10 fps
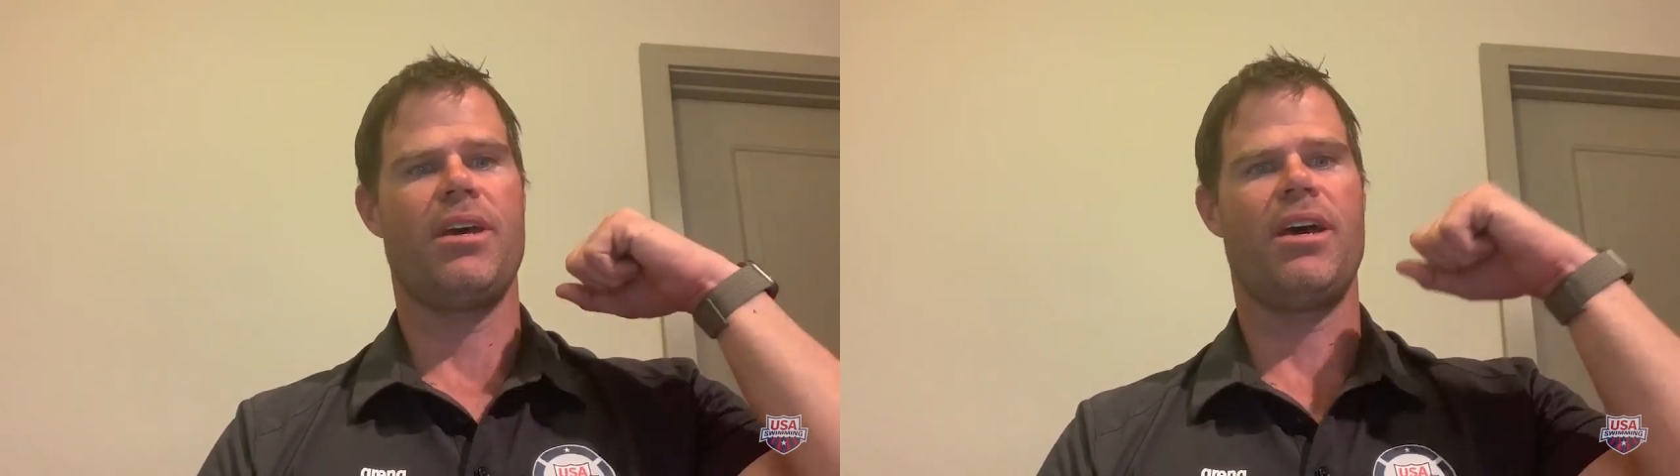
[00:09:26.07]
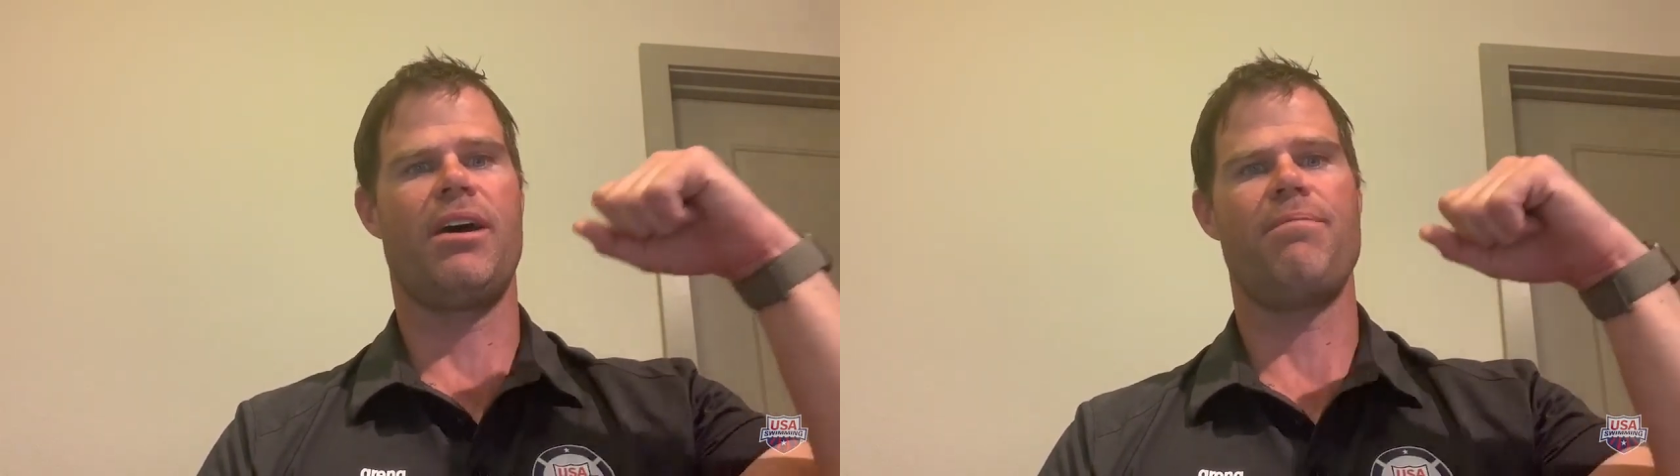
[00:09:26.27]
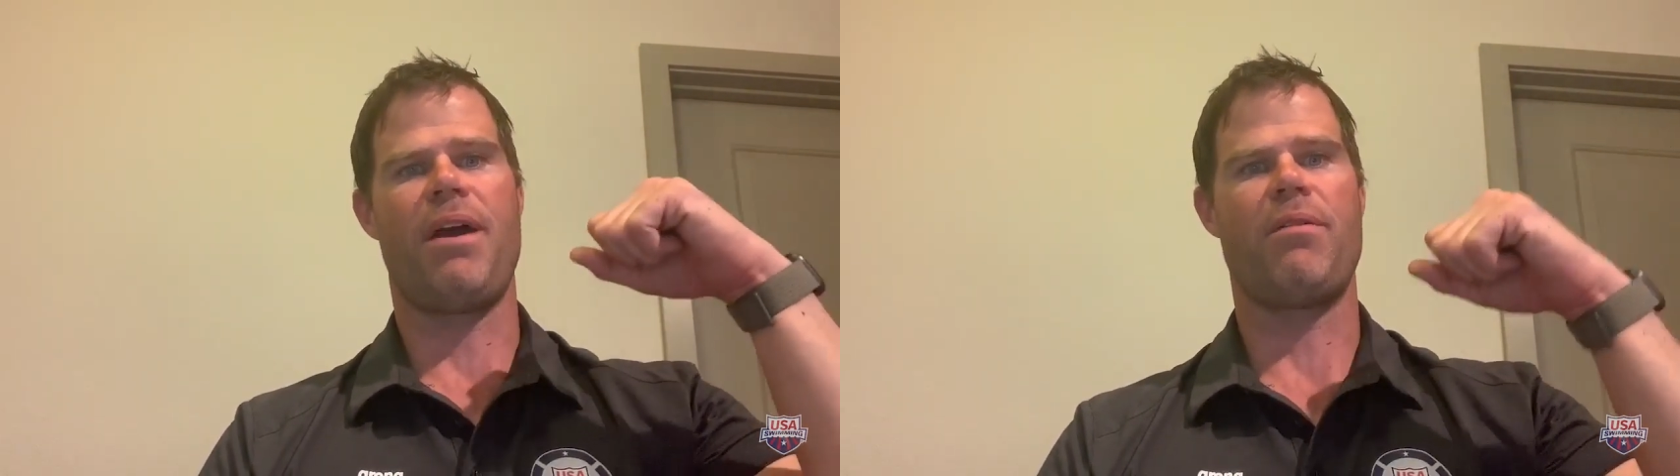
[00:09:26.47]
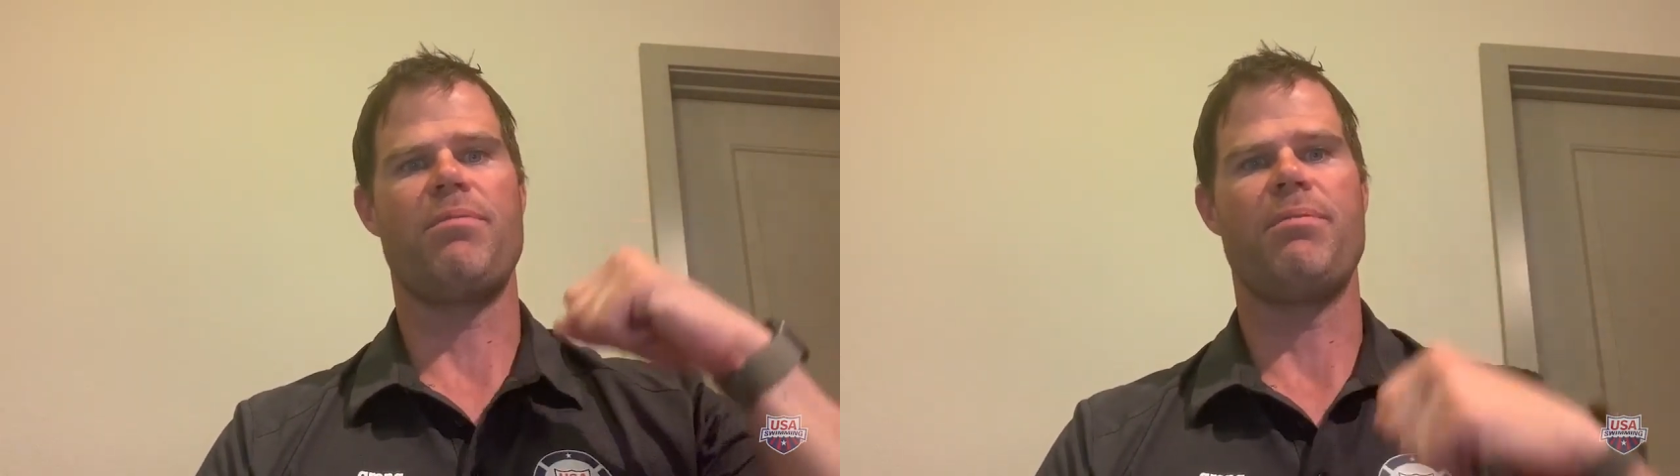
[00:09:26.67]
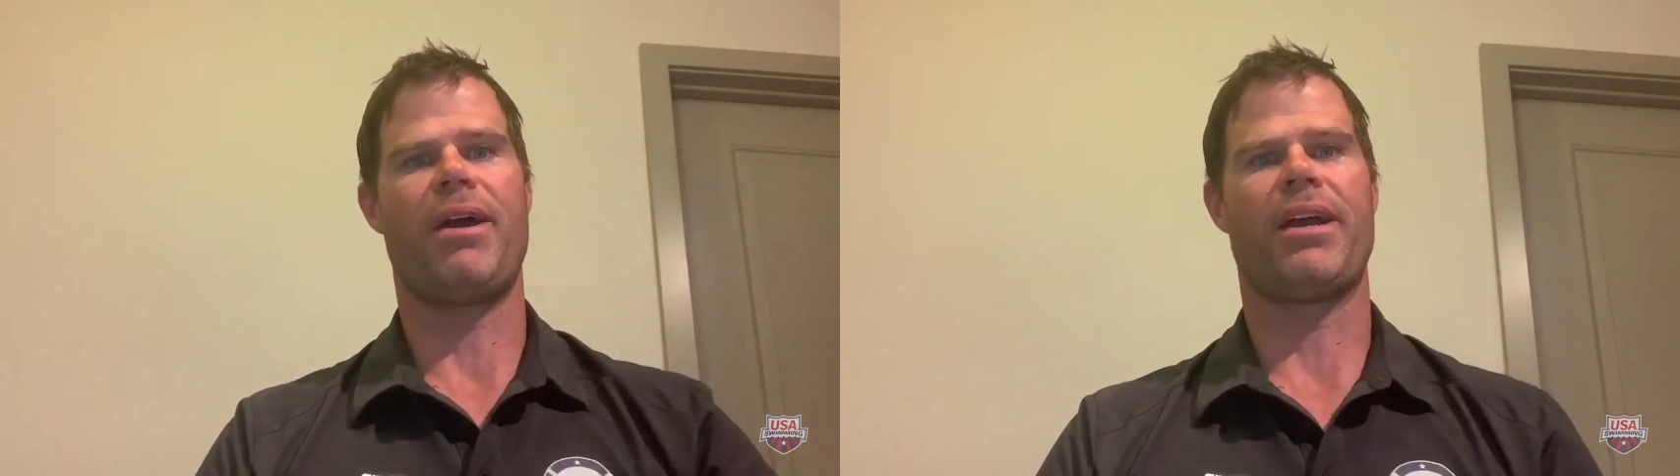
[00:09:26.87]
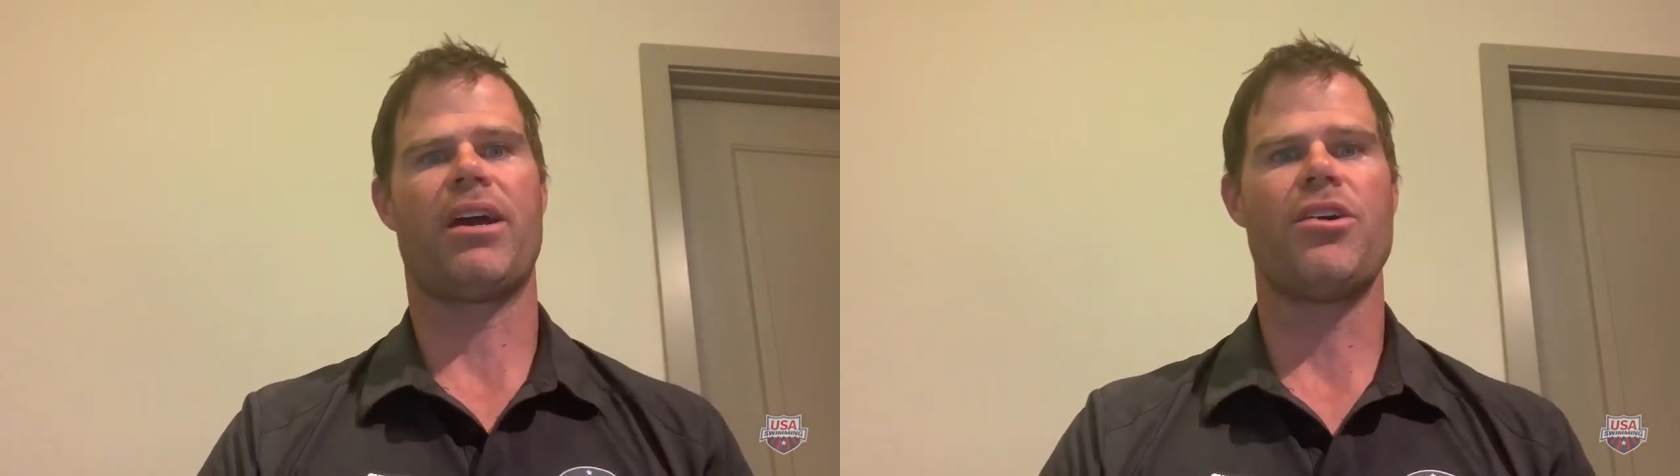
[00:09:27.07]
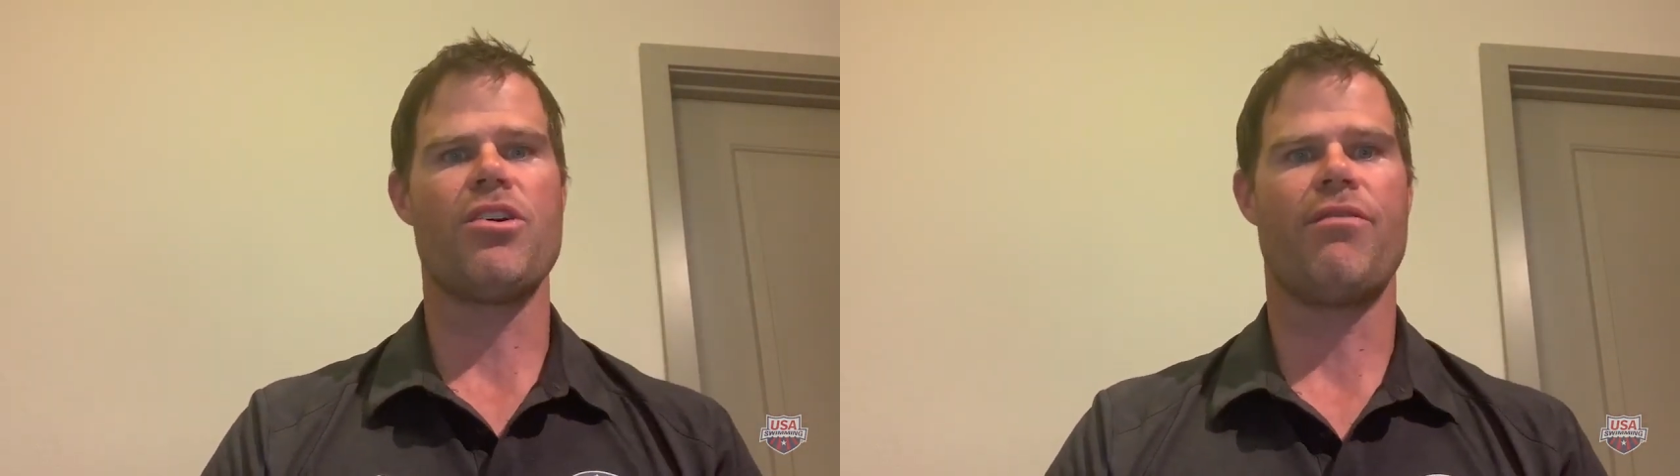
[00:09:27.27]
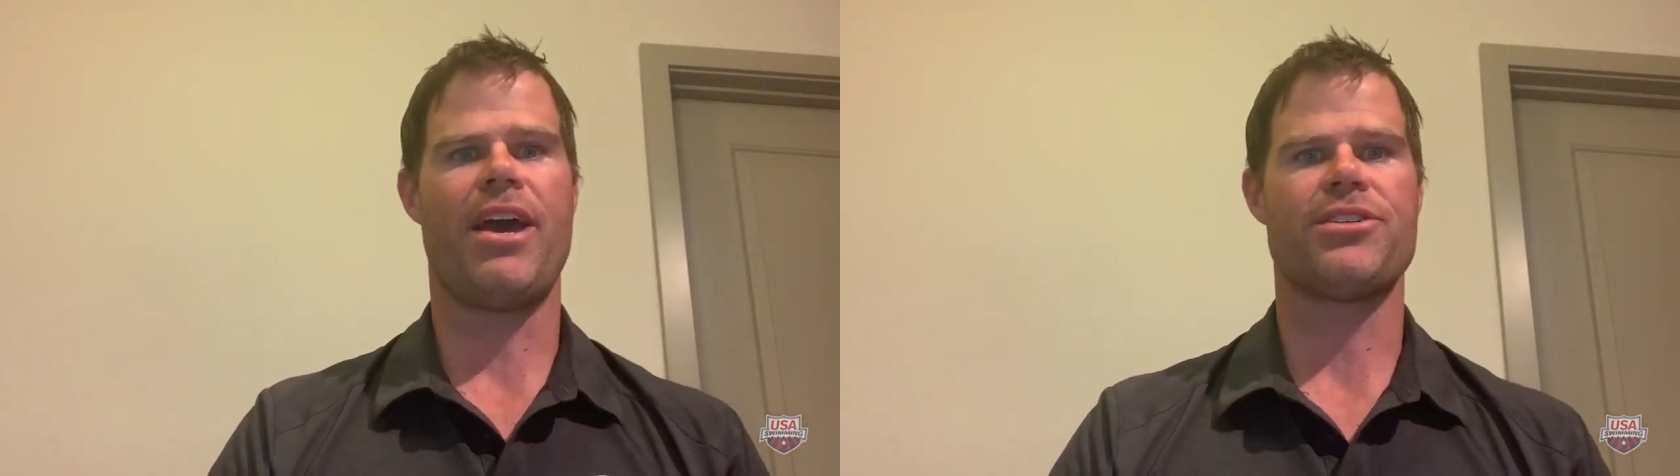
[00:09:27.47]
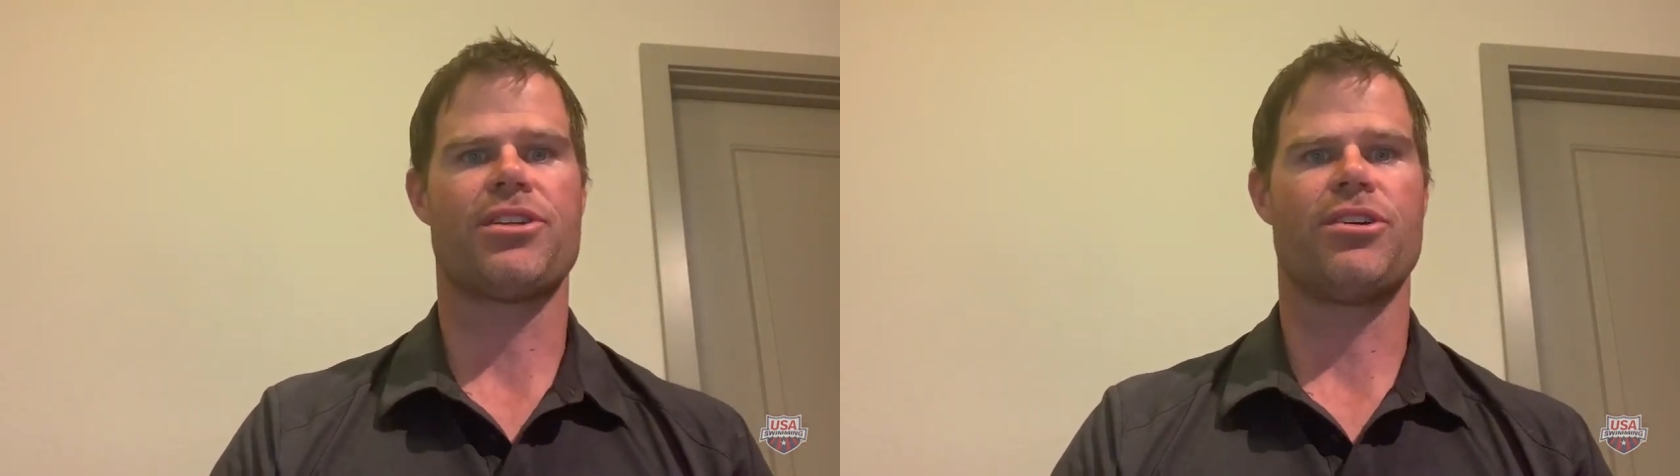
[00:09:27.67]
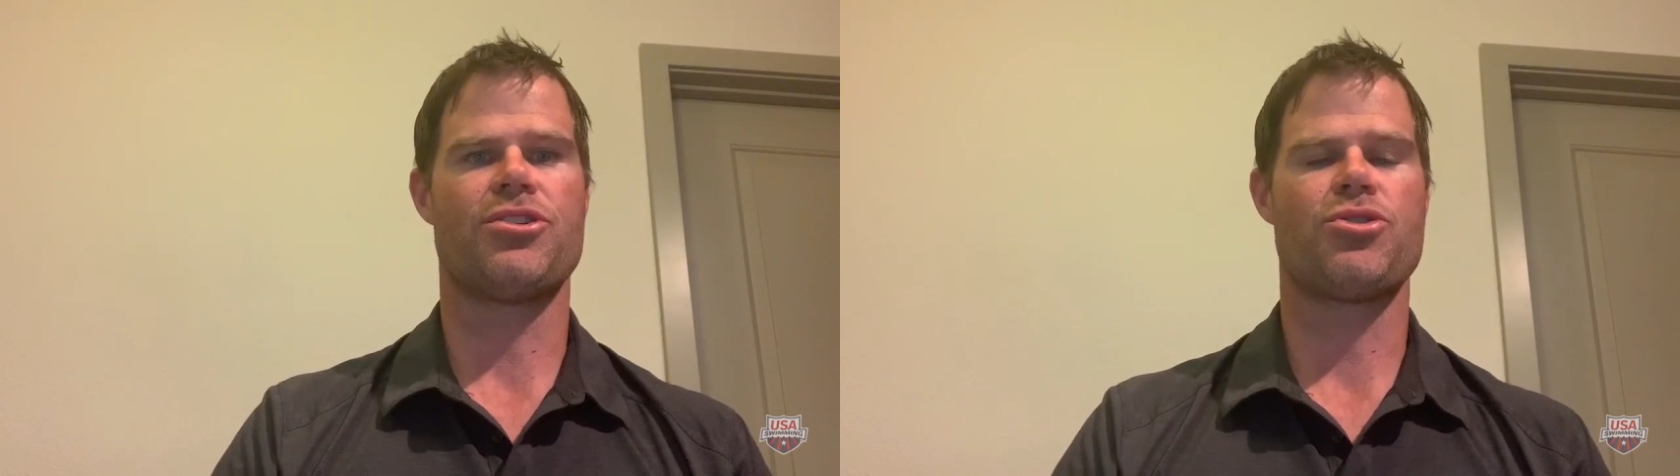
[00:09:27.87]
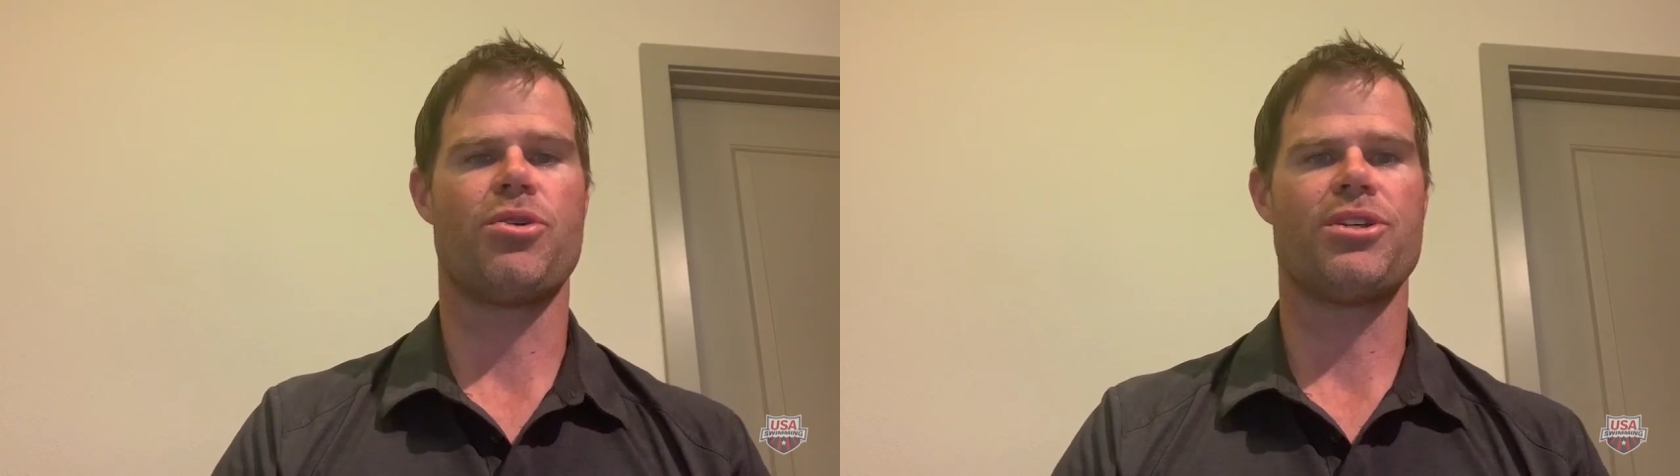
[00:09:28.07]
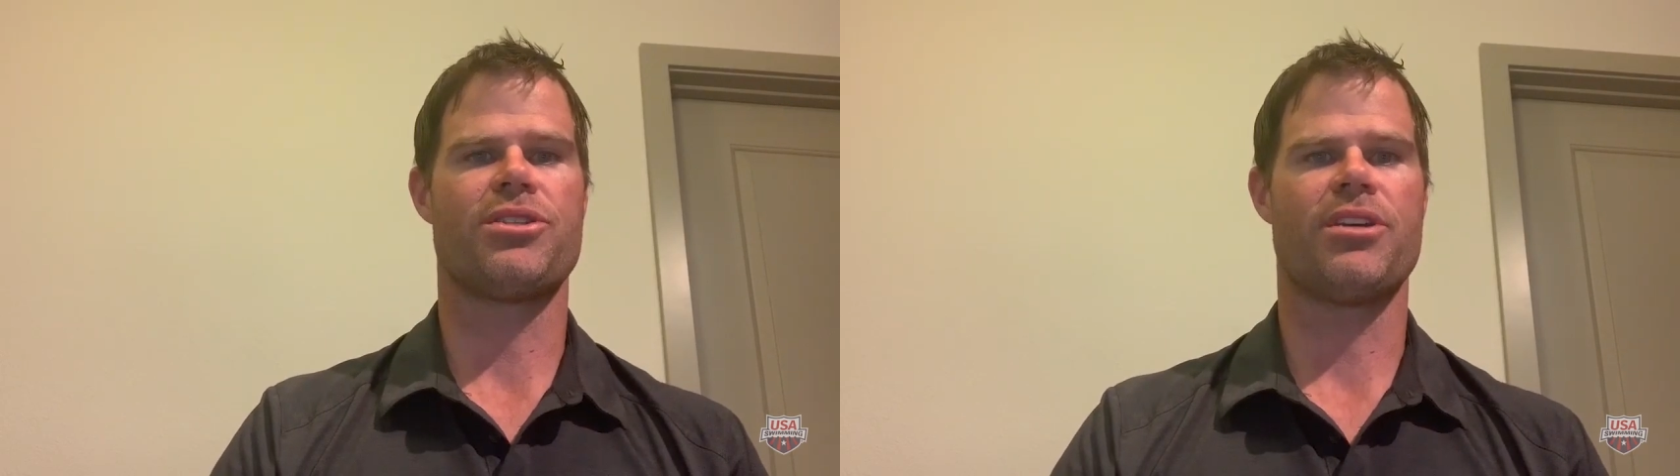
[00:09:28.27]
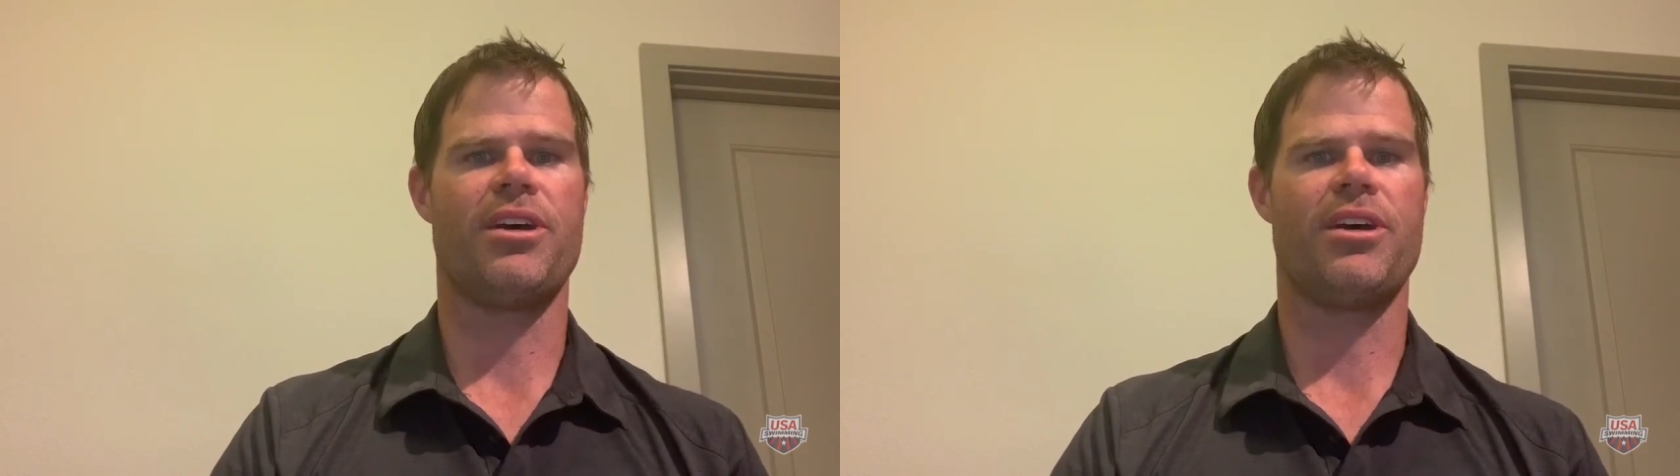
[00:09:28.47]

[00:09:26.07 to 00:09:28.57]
um, that would be my cardiovascular choice